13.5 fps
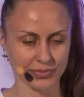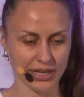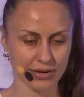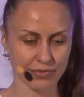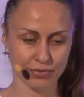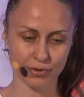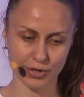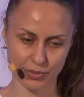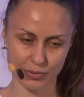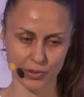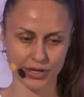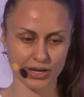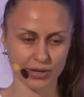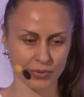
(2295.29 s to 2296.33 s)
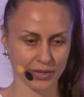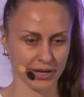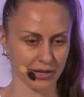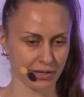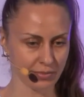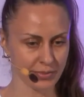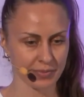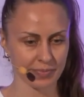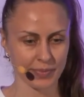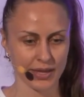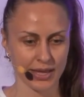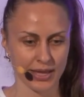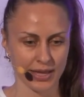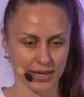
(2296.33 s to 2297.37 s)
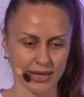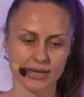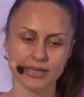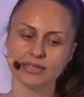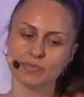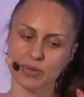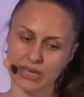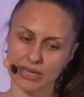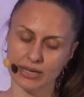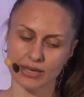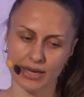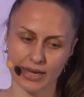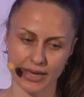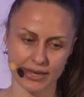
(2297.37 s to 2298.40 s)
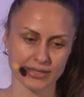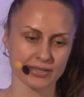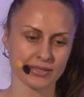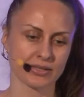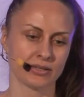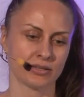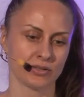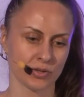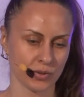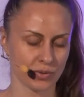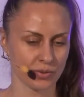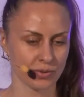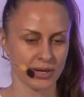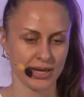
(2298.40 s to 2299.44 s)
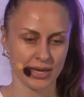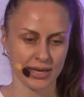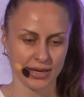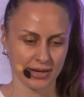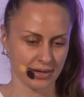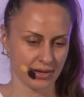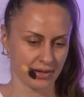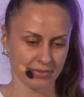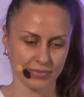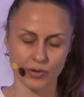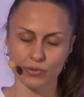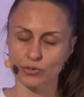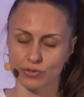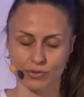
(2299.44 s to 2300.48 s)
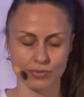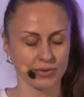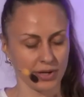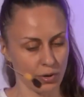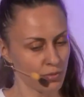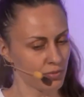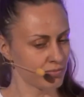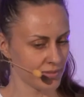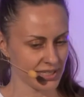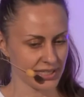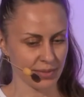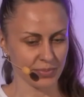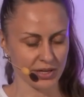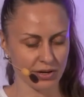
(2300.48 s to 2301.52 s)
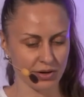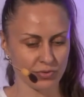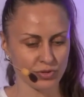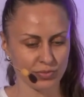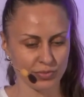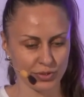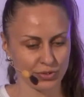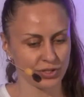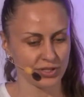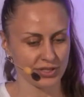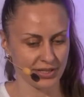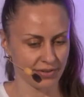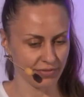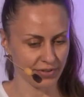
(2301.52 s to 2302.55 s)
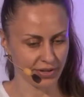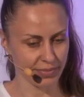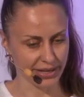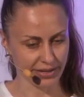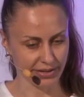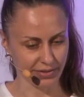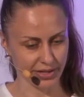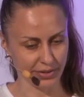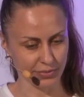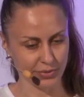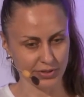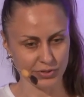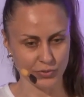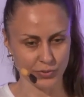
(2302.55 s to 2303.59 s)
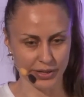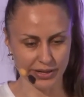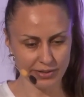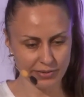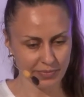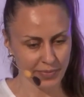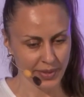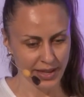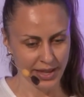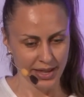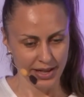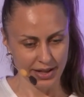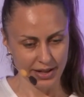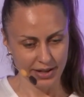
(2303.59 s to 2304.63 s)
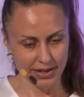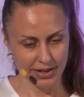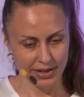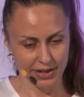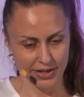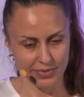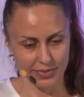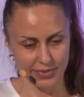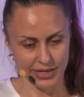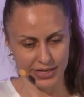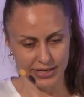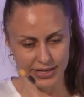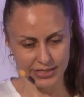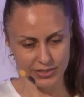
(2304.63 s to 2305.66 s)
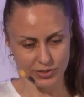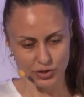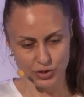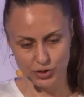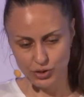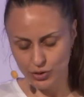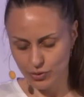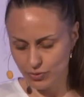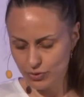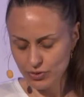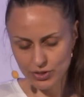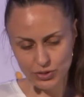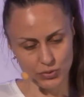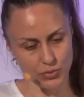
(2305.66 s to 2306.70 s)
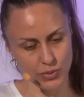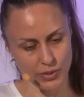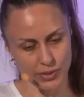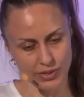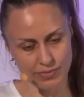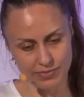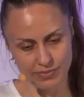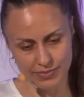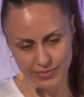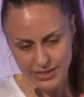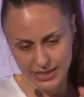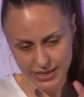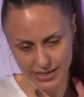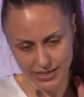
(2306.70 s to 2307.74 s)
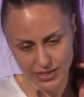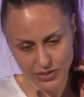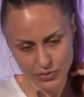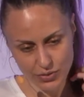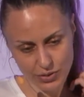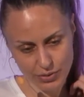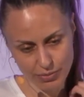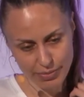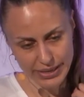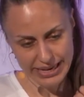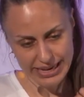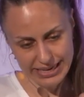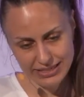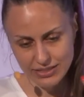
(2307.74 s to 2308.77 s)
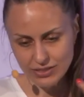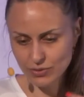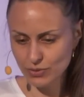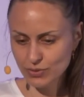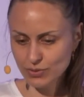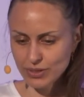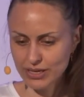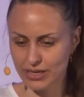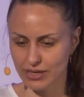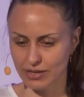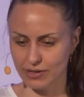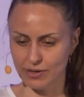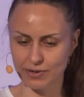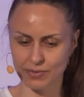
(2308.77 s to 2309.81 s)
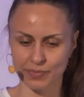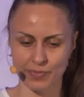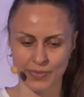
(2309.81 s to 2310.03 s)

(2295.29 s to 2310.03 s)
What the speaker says: for working with Helm. Is being enhanced, so also accepting contributions and feedback on that one as well. And let's just go to this one, and I need to go back to here,